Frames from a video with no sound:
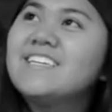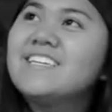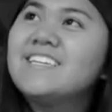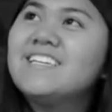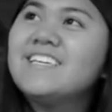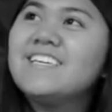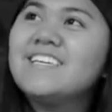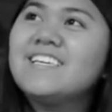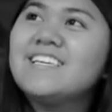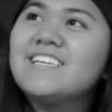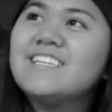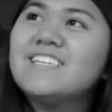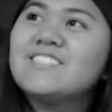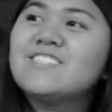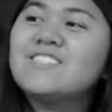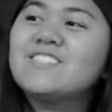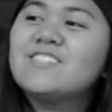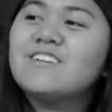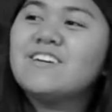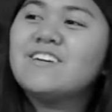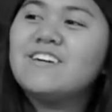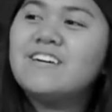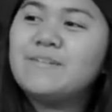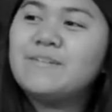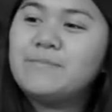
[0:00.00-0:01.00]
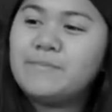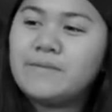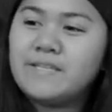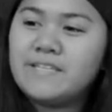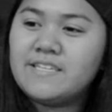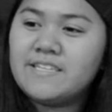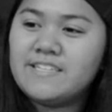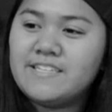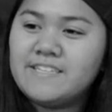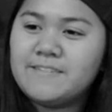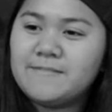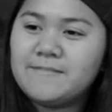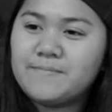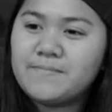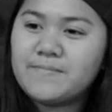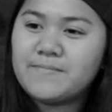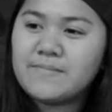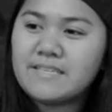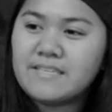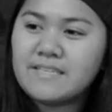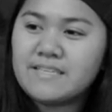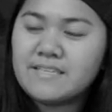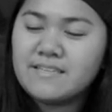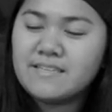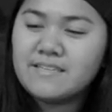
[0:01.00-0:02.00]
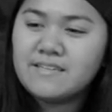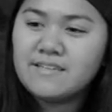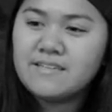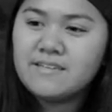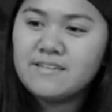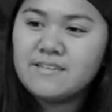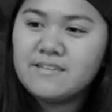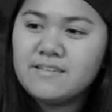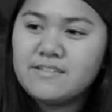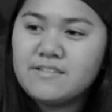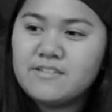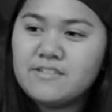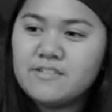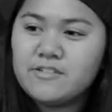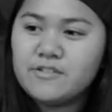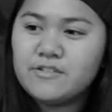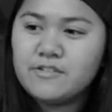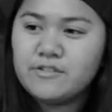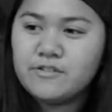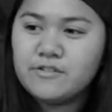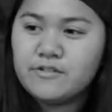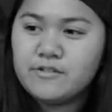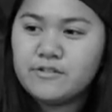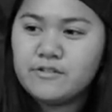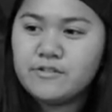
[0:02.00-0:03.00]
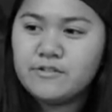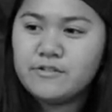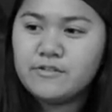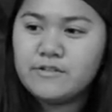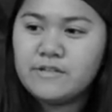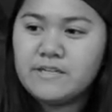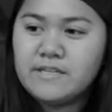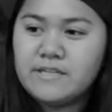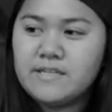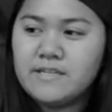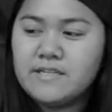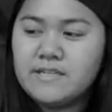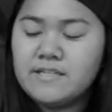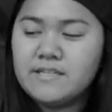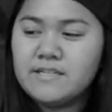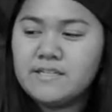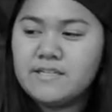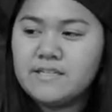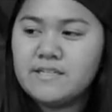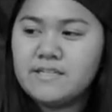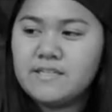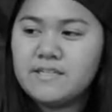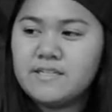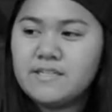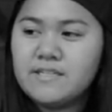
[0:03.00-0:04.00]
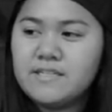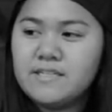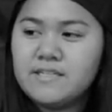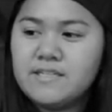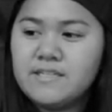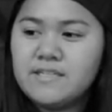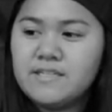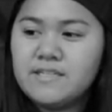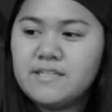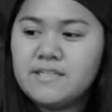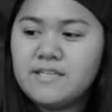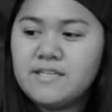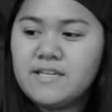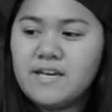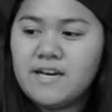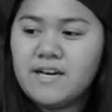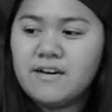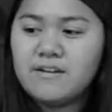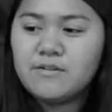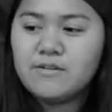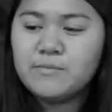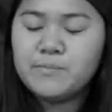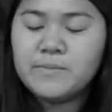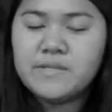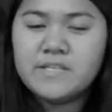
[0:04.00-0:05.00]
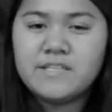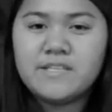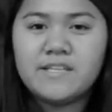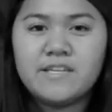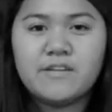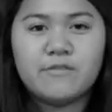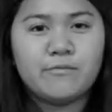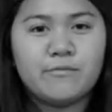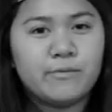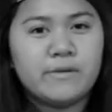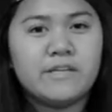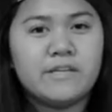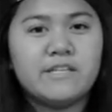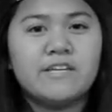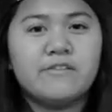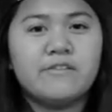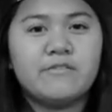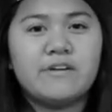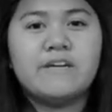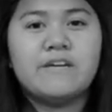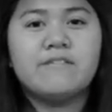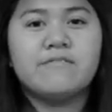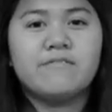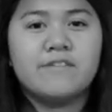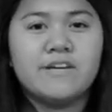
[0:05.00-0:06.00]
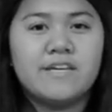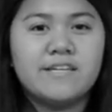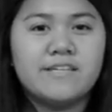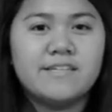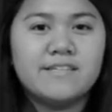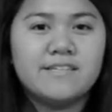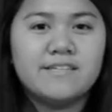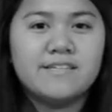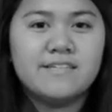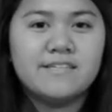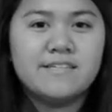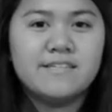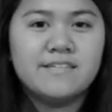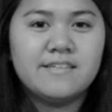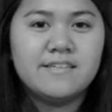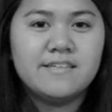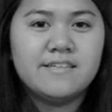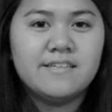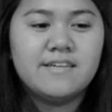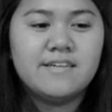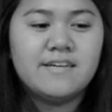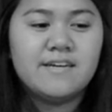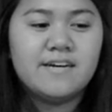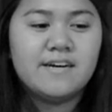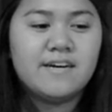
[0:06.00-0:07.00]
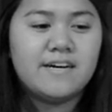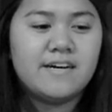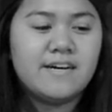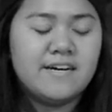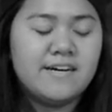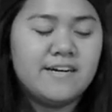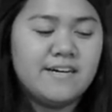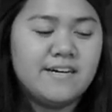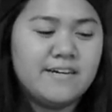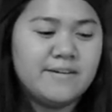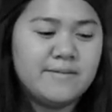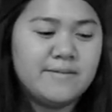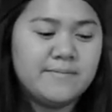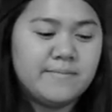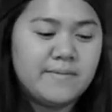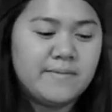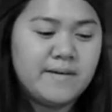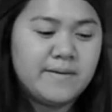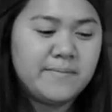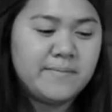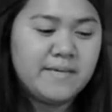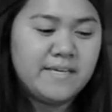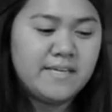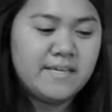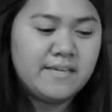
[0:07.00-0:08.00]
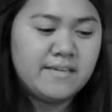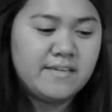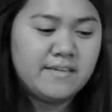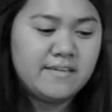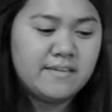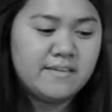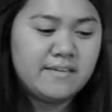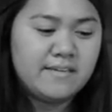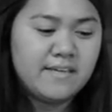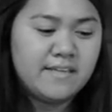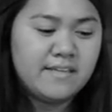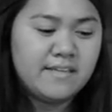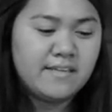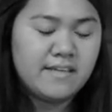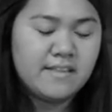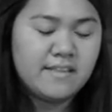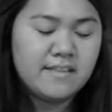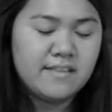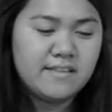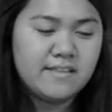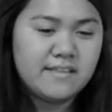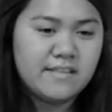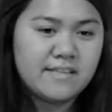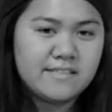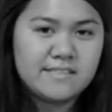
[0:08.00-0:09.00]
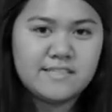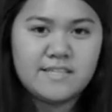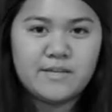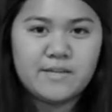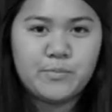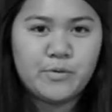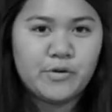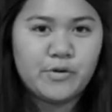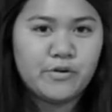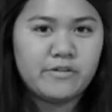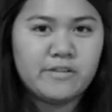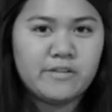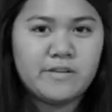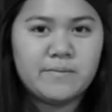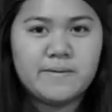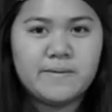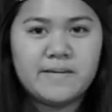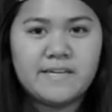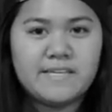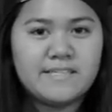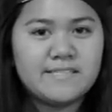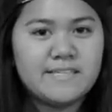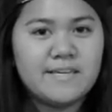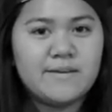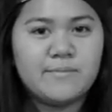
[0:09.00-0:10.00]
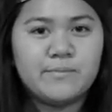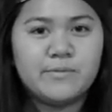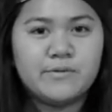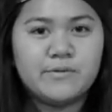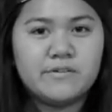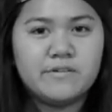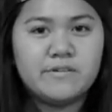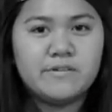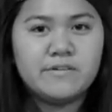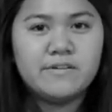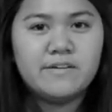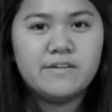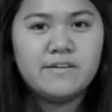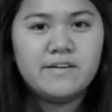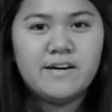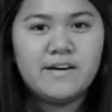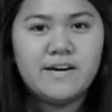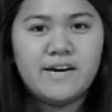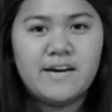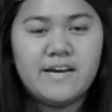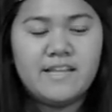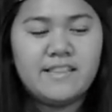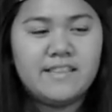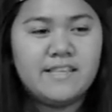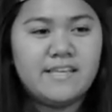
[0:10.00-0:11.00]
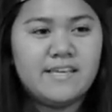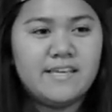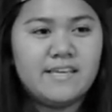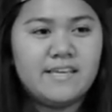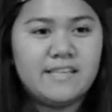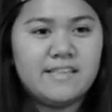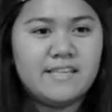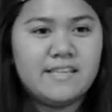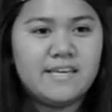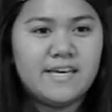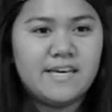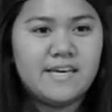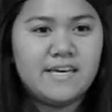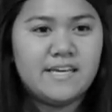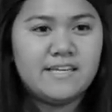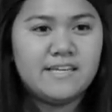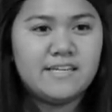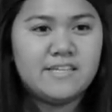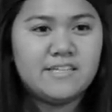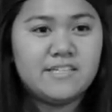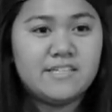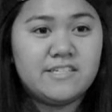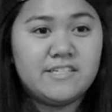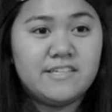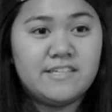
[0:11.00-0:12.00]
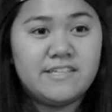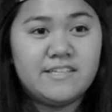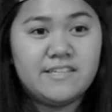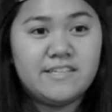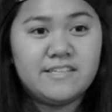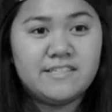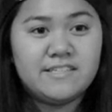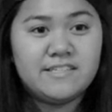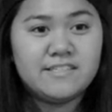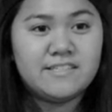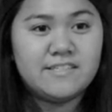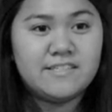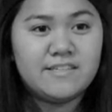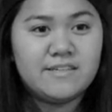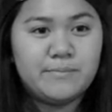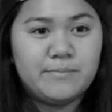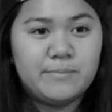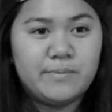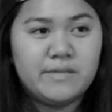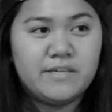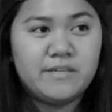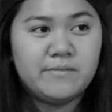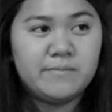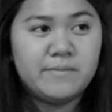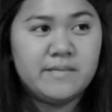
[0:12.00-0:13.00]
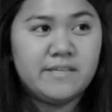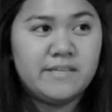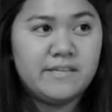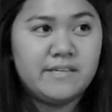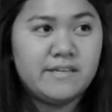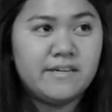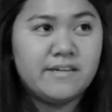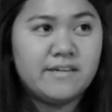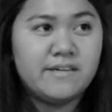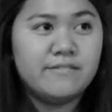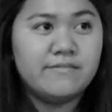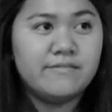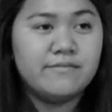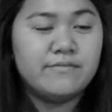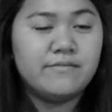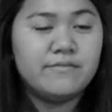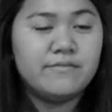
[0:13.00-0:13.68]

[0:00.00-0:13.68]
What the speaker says: Nikki has taught me to how to be like a really great friend. And I think that's like purely by example. I think that she is the epitome of